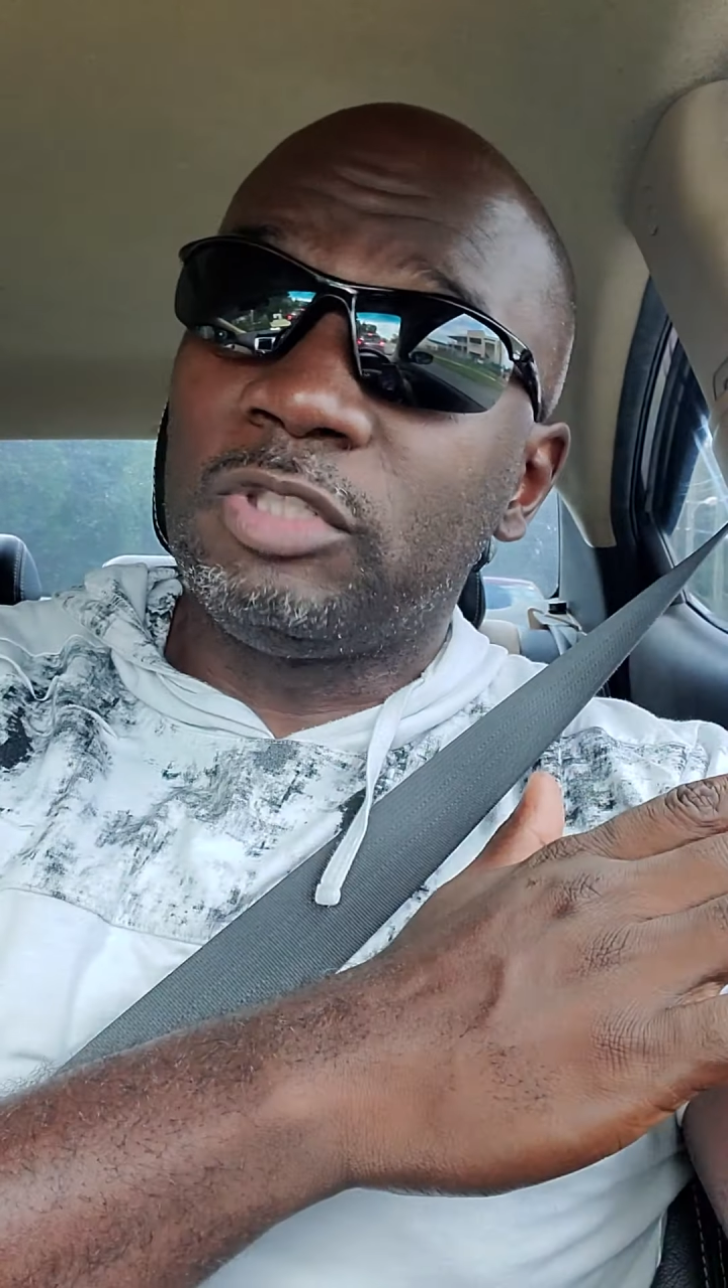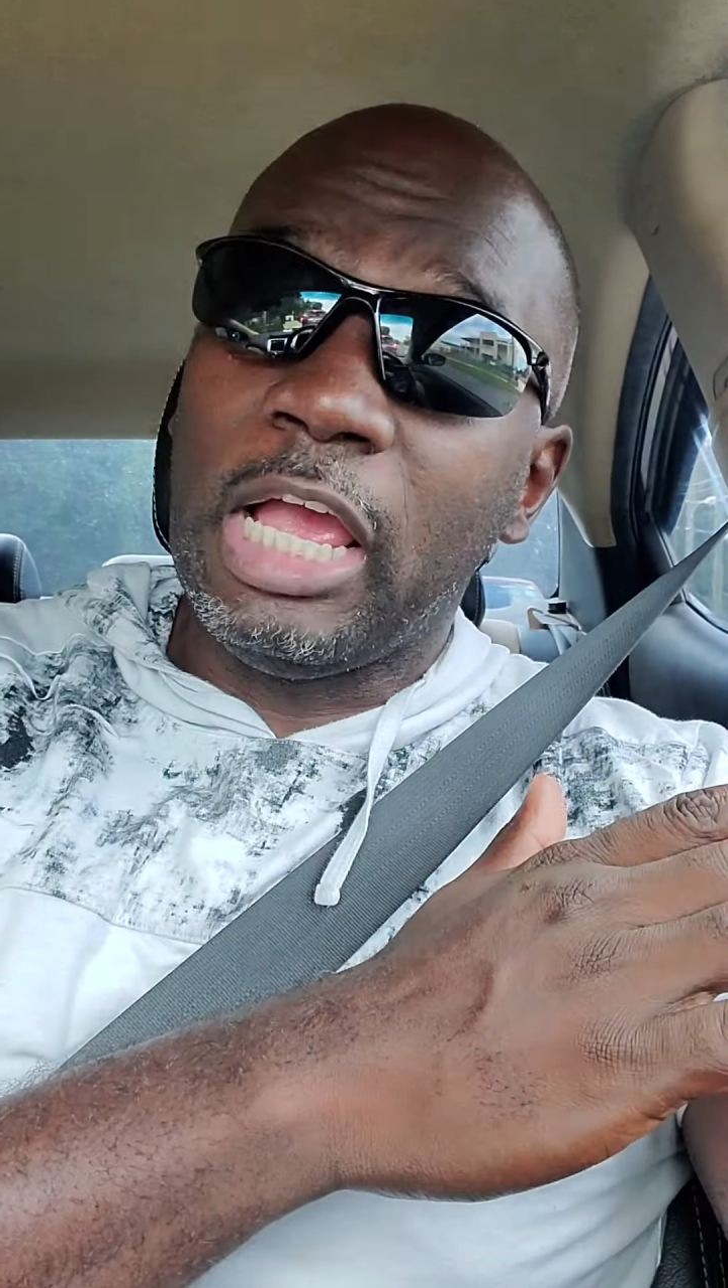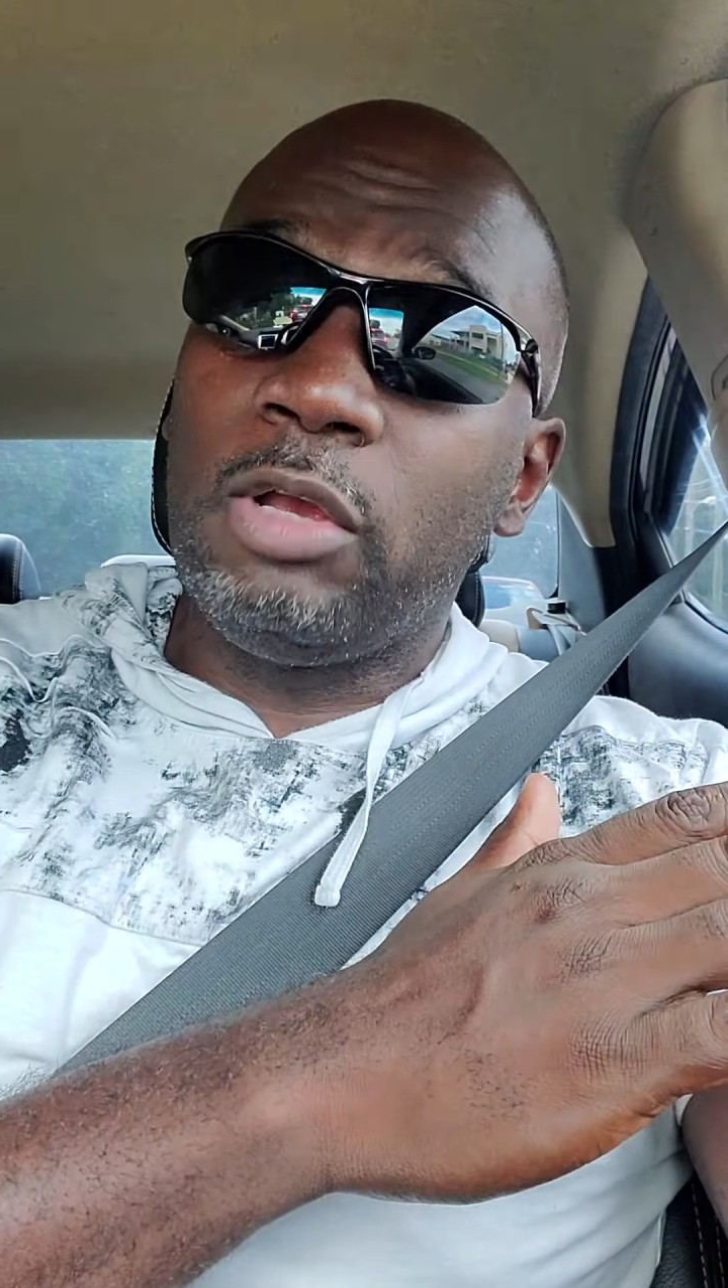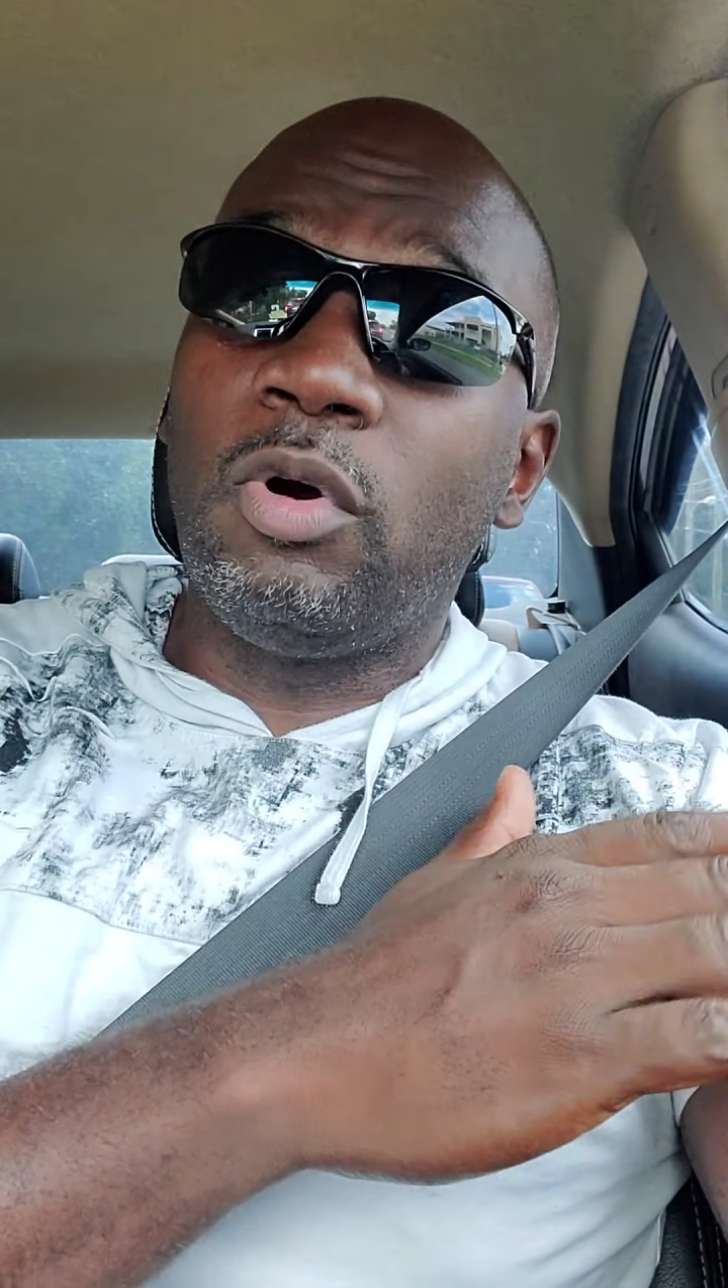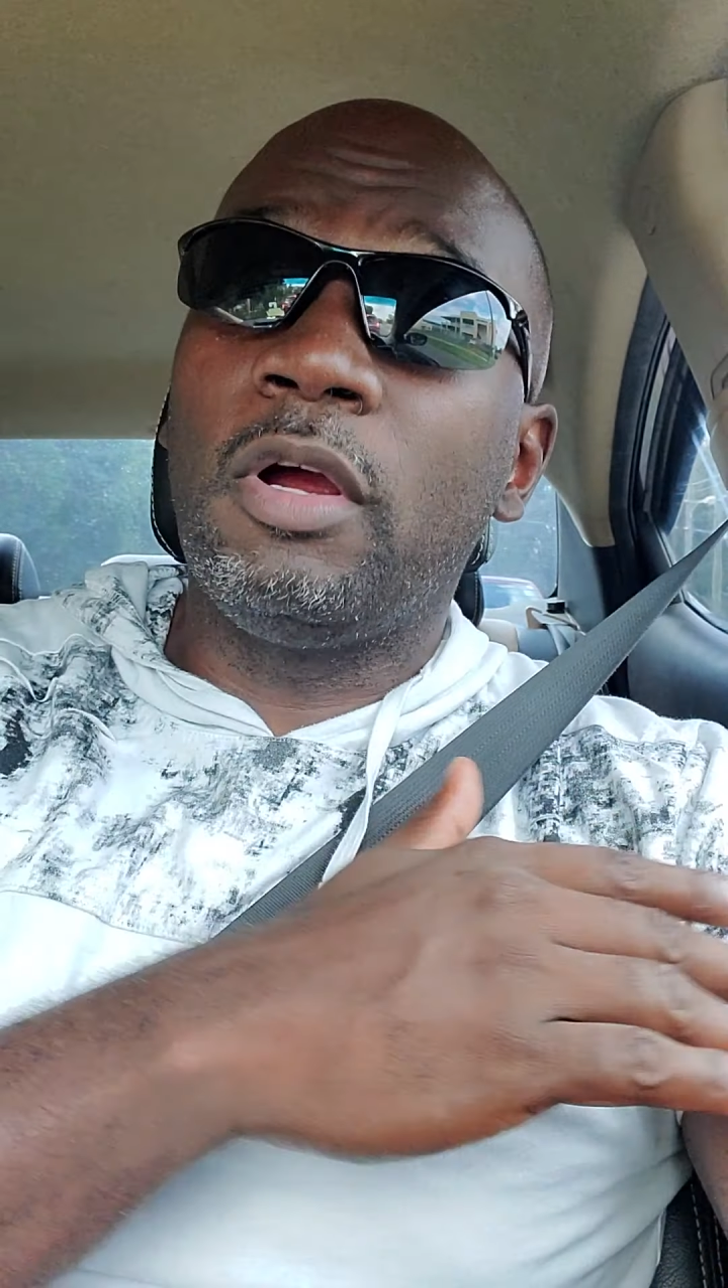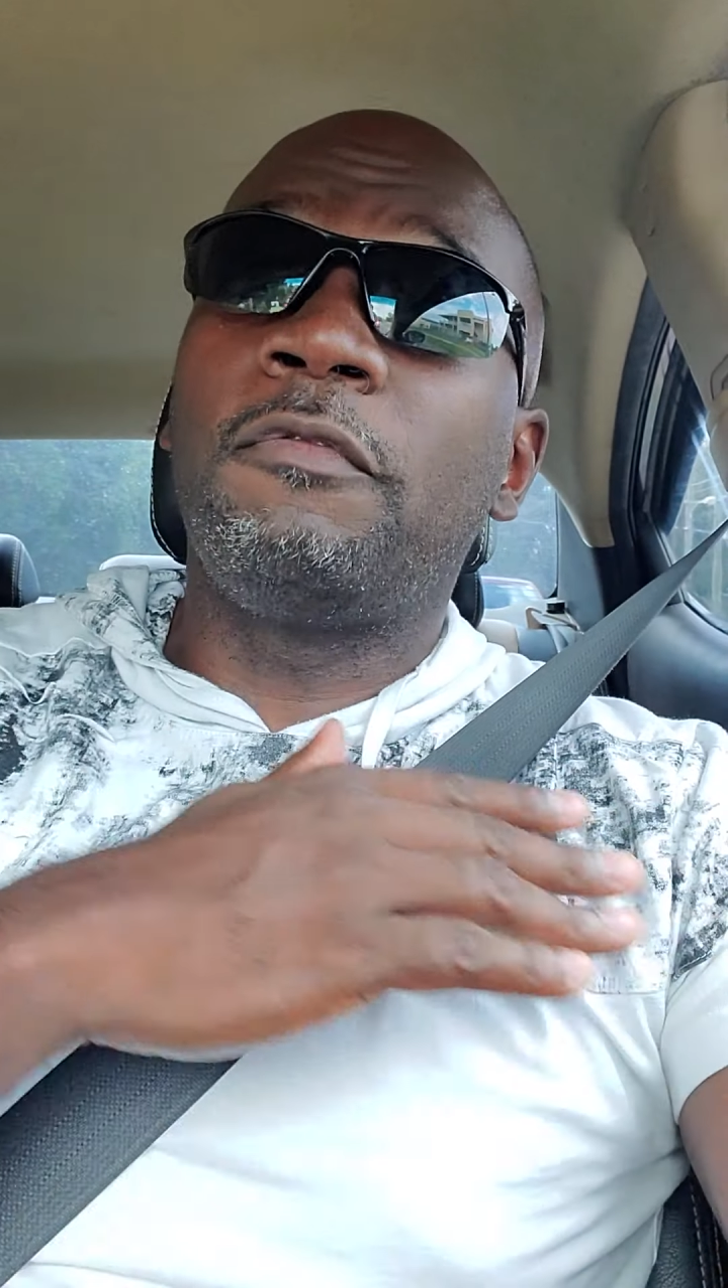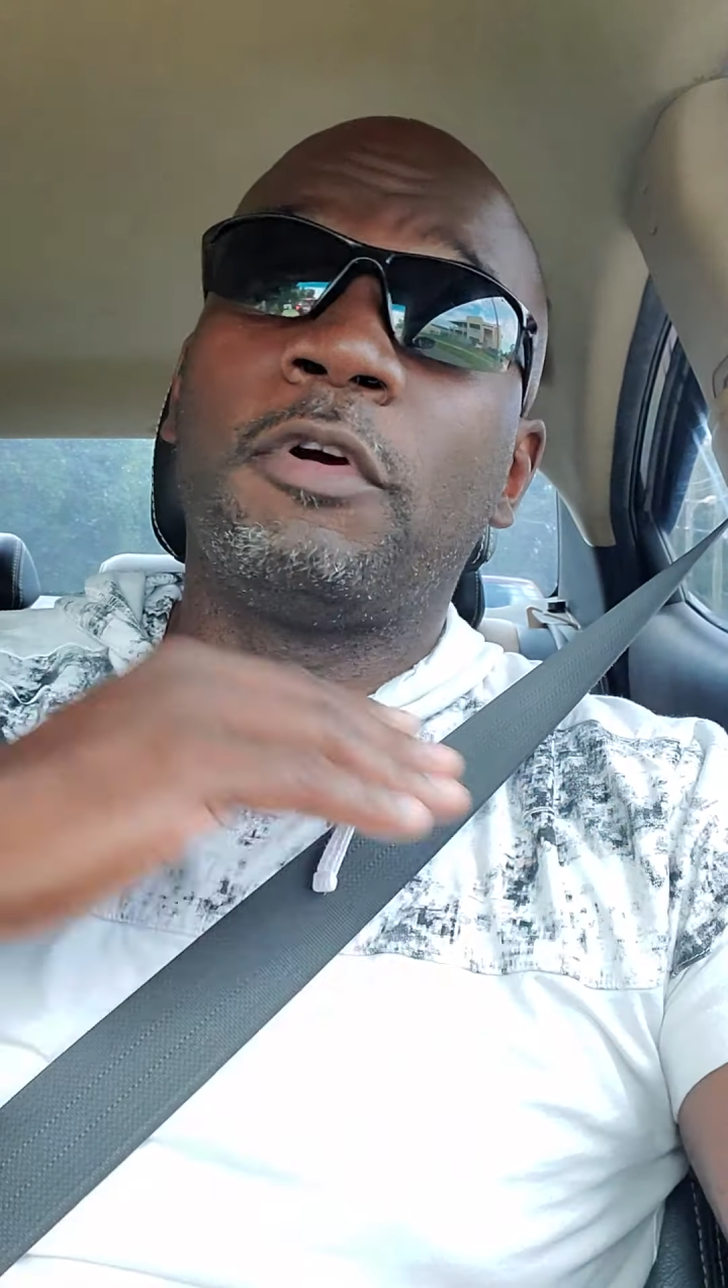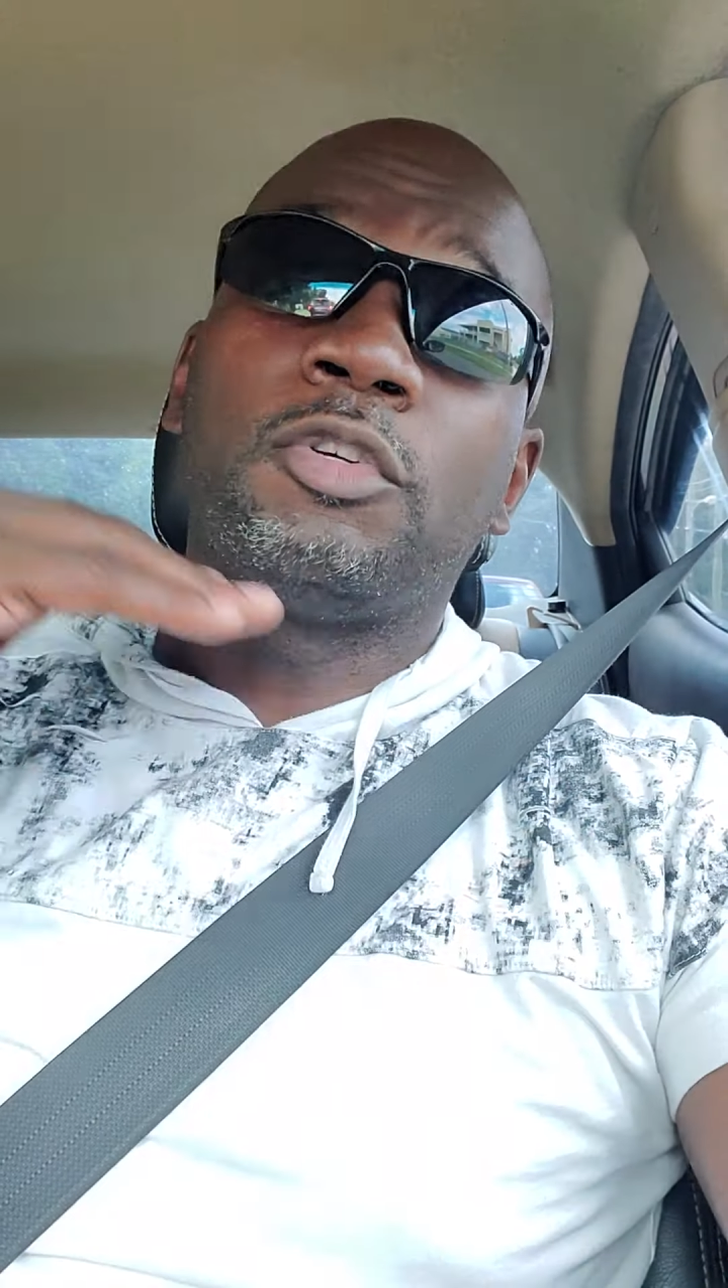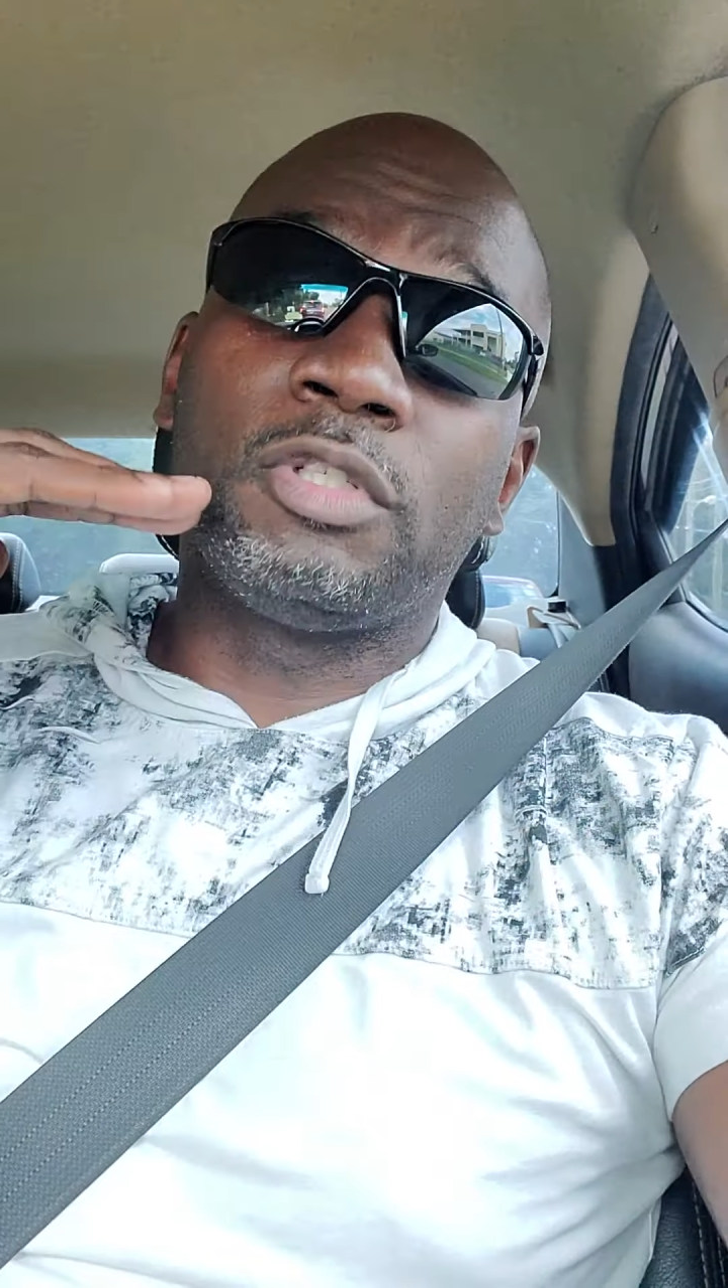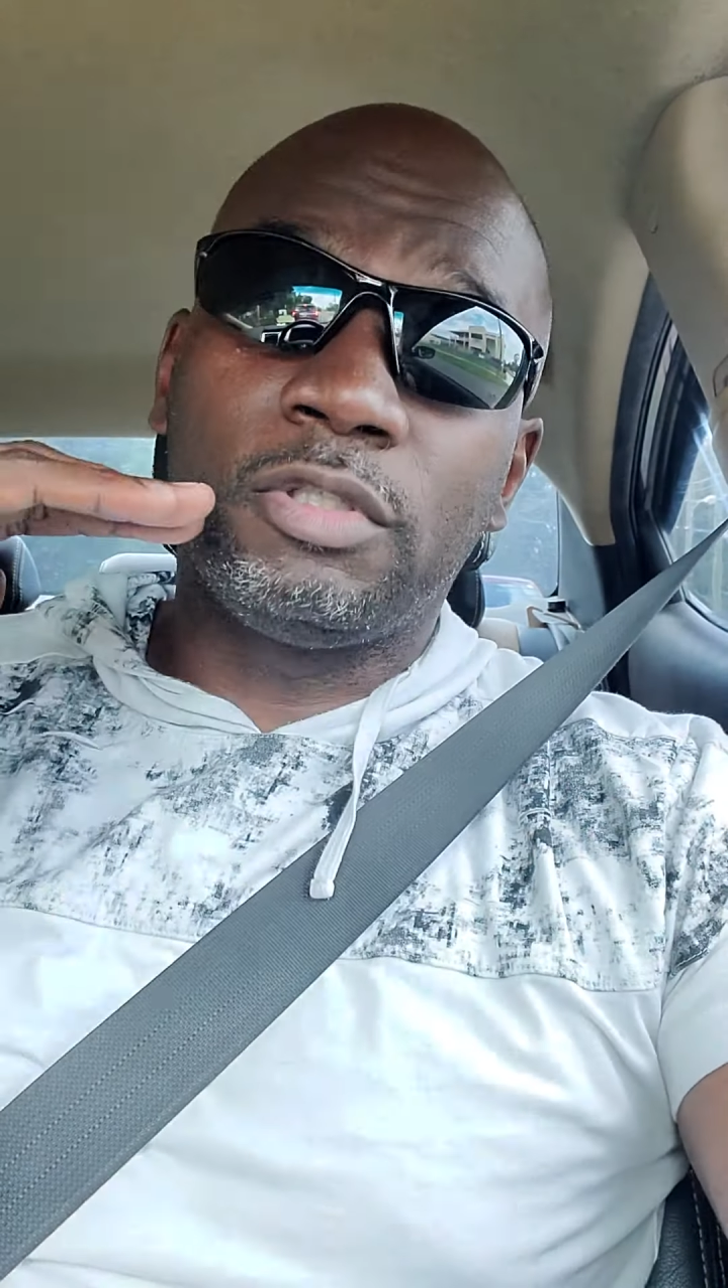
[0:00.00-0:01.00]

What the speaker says: January 1st